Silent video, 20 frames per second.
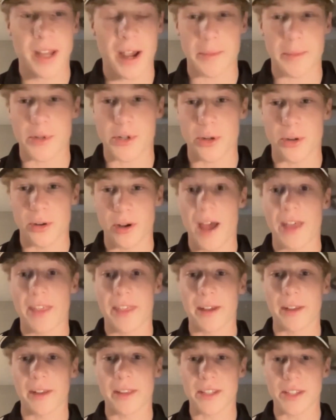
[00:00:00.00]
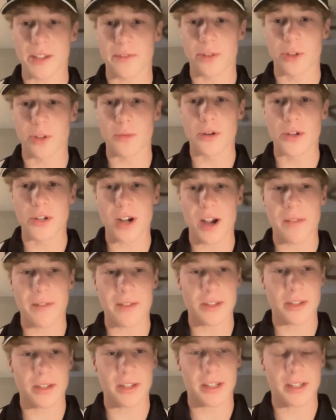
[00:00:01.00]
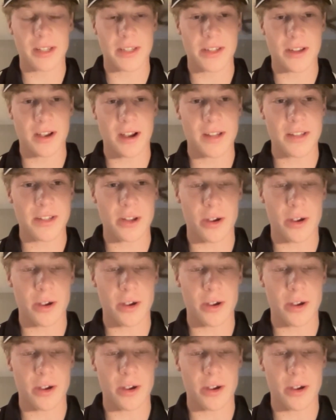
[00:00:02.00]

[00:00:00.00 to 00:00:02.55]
sure. I think there's a few more drivers looking to sign.